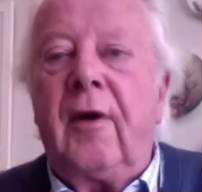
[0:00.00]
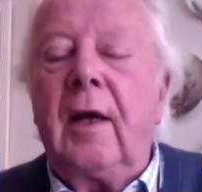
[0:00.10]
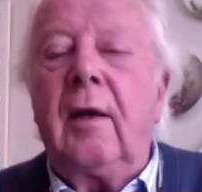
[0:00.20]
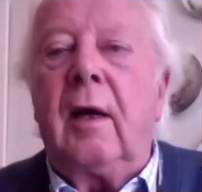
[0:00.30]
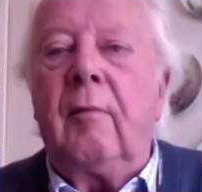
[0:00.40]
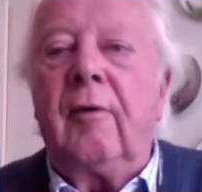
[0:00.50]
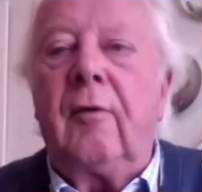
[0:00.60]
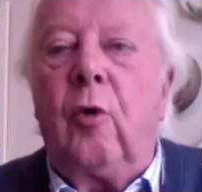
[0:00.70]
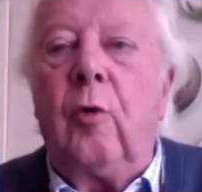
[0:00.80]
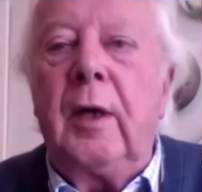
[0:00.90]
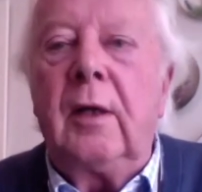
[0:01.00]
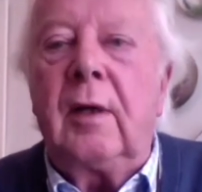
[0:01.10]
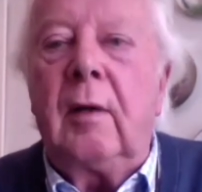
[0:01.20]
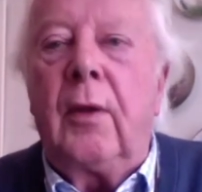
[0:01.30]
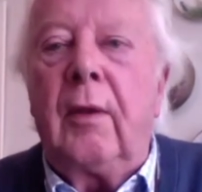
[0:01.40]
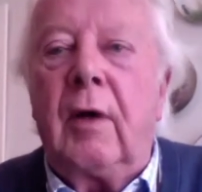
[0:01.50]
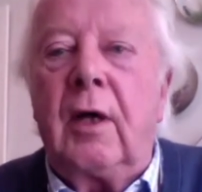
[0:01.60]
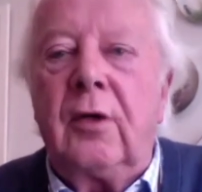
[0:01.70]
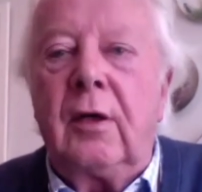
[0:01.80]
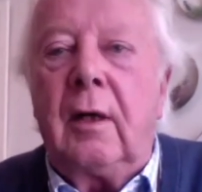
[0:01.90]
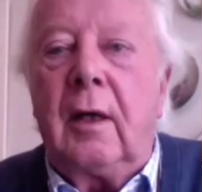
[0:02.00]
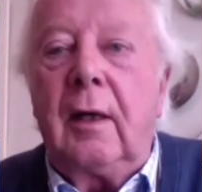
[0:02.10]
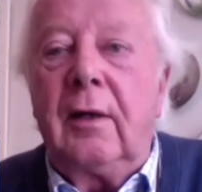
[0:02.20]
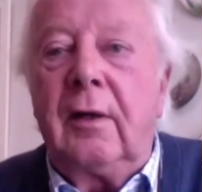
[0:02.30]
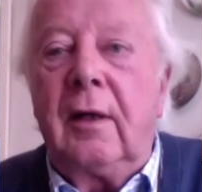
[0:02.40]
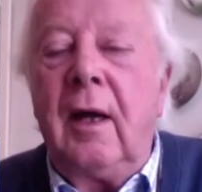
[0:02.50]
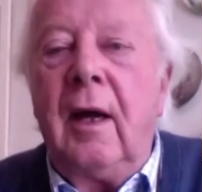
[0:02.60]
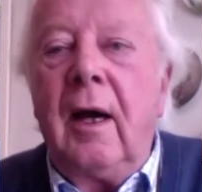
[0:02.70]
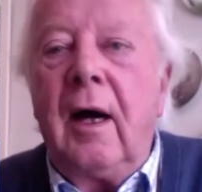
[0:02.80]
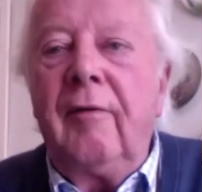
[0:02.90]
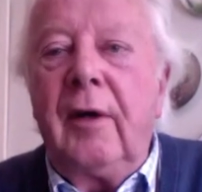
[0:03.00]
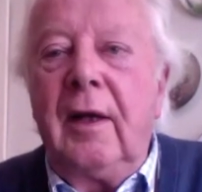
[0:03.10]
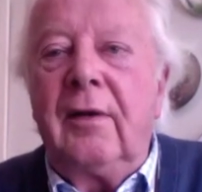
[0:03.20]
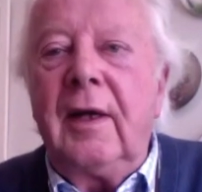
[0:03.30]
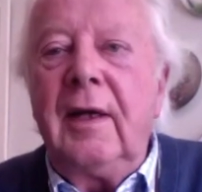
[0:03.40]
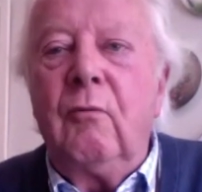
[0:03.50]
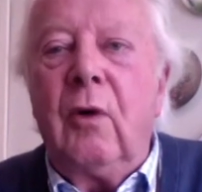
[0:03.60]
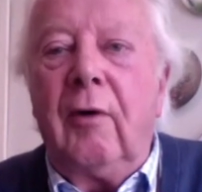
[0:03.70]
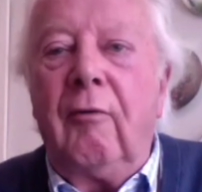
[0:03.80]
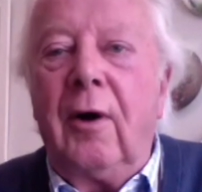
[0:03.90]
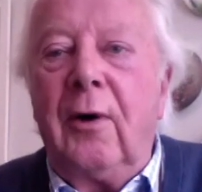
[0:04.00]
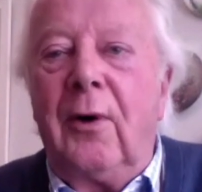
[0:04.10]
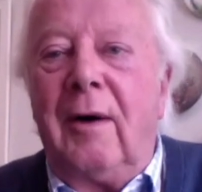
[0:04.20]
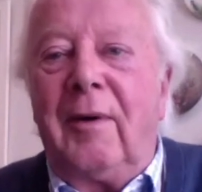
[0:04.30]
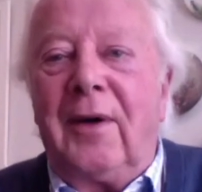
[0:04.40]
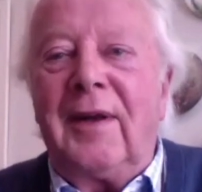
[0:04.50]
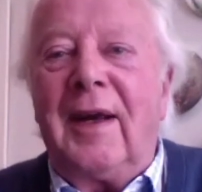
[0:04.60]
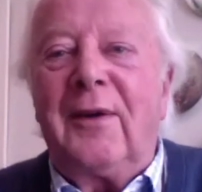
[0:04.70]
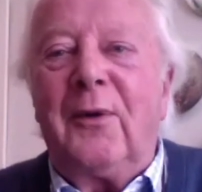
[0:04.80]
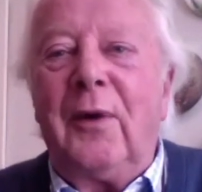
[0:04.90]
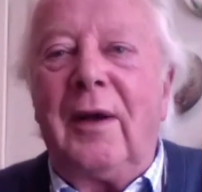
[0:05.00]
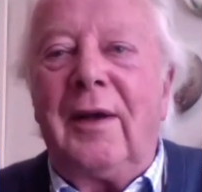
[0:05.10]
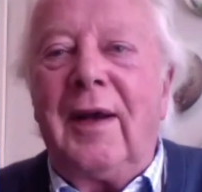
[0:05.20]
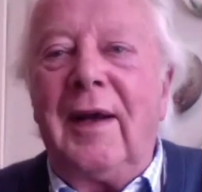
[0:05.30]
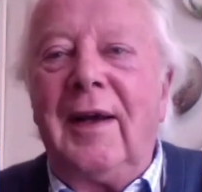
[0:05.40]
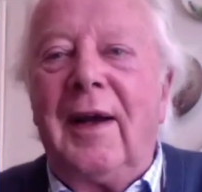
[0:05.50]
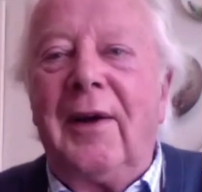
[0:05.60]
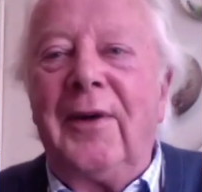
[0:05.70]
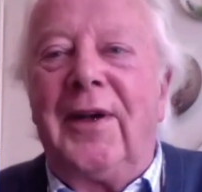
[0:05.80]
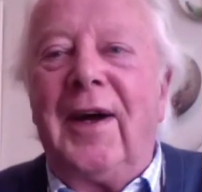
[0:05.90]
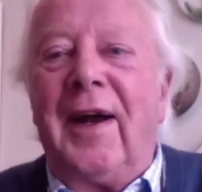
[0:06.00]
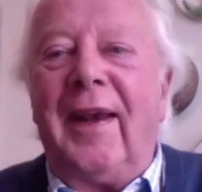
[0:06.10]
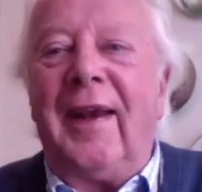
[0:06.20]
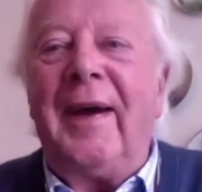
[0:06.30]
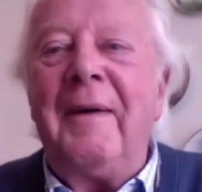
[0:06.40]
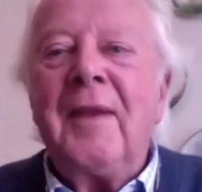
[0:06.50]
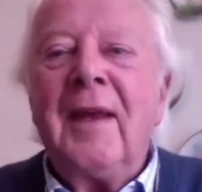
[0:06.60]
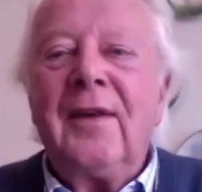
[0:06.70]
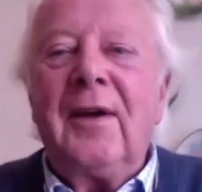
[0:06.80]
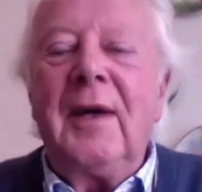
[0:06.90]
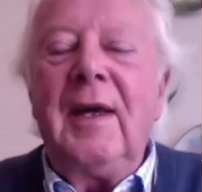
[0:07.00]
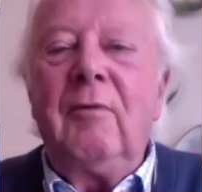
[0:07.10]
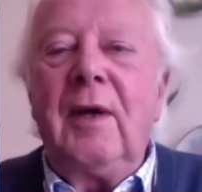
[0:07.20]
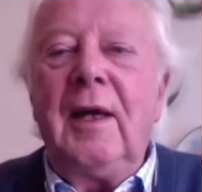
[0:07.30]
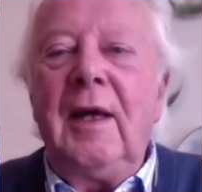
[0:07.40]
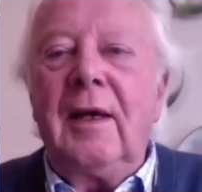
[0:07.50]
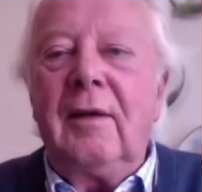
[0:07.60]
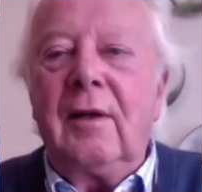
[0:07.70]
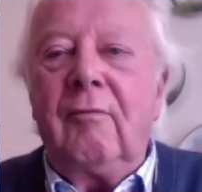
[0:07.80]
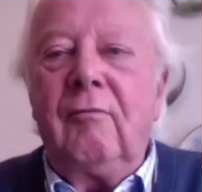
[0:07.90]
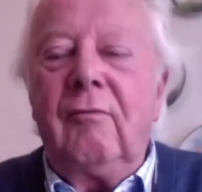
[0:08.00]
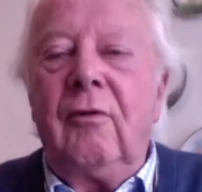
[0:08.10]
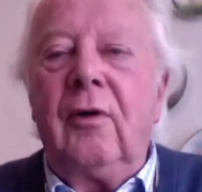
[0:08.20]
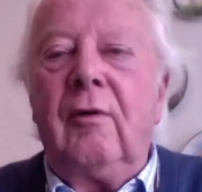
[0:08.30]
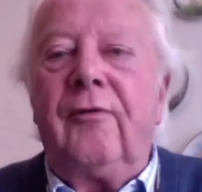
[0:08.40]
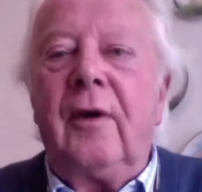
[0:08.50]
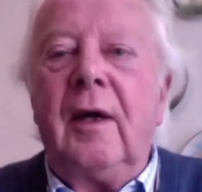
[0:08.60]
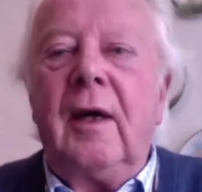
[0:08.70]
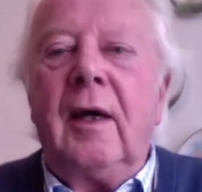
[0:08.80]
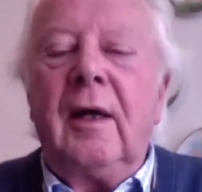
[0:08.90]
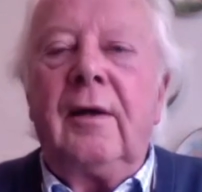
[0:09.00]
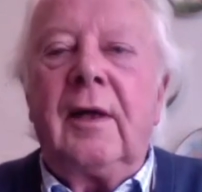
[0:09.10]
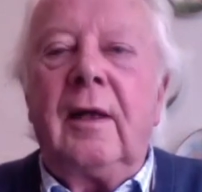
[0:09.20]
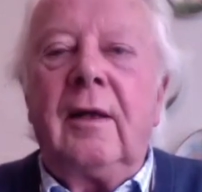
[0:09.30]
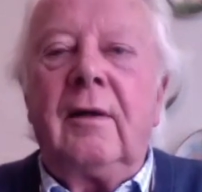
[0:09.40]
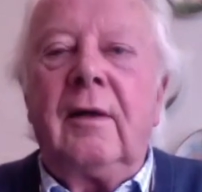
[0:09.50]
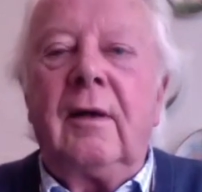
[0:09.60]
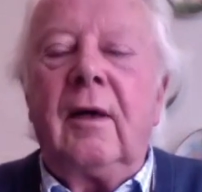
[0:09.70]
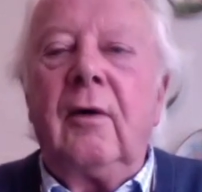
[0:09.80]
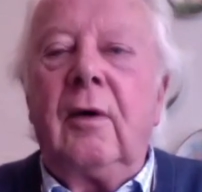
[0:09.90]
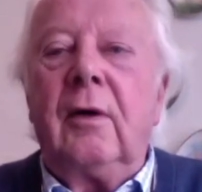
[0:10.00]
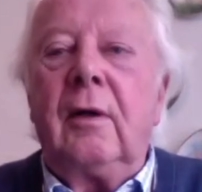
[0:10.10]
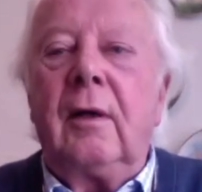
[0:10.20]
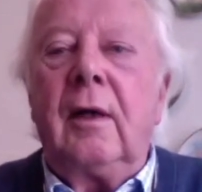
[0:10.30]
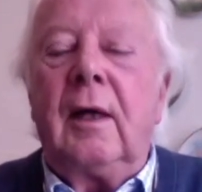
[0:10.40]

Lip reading: Frankenheimer called me and said, well, the rush is like, and I said, I've only seen one roll because that's all that Technicolor had done. So he hit the roof and said, this is no good.